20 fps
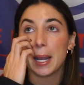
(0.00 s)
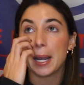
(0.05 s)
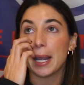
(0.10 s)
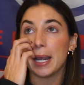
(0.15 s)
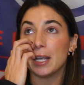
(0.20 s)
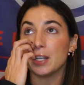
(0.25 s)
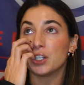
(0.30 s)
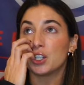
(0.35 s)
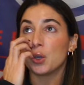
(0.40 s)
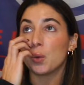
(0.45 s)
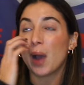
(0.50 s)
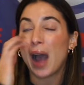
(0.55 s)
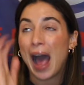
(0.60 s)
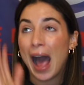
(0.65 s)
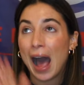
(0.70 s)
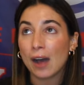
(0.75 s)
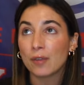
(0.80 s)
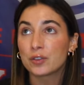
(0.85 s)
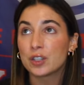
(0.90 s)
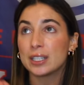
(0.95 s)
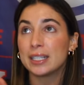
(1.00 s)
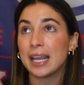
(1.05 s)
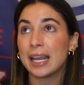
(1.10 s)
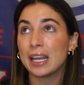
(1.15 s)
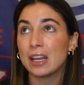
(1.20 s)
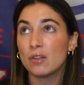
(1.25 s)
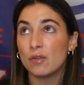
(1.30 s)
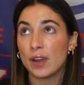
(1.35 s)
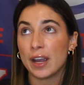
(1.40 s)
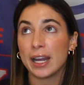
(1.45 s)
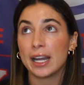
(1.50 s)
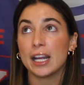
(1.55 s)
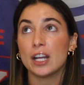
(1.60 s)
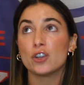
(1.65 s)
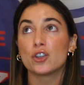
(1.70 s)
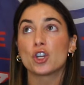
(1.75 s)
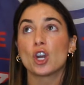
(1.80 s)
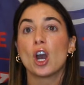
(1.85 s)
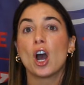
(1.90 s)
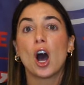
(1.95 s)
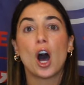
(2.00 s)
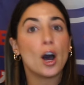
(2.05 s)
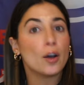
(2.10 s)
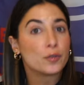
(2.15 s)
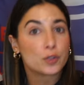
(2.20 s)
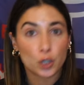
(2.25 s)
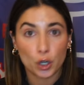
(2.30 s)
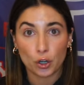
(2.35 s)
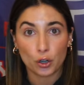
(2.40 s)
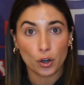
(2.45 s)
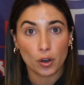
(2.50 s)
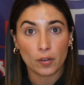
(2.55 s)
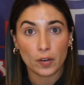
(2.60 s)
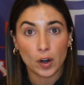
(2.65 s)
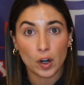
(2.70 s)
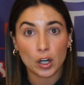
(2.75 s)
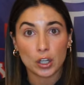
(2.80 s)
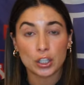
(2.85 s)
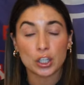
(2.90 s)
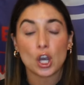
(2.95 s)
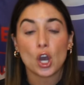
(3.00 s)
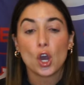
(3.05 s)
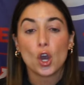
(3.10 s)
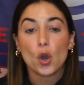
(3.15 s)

is you have to take advantage of turnovers.